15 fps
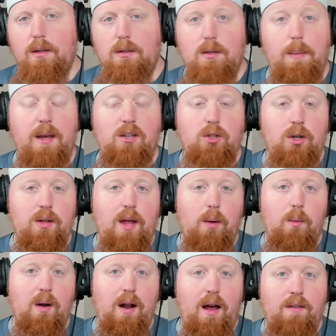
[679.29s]
to make sure that
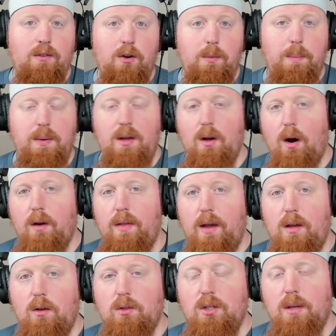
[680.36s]
whatever PR that
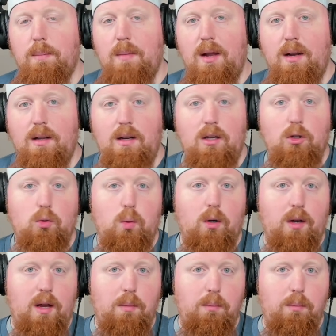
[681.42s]
you submitted is working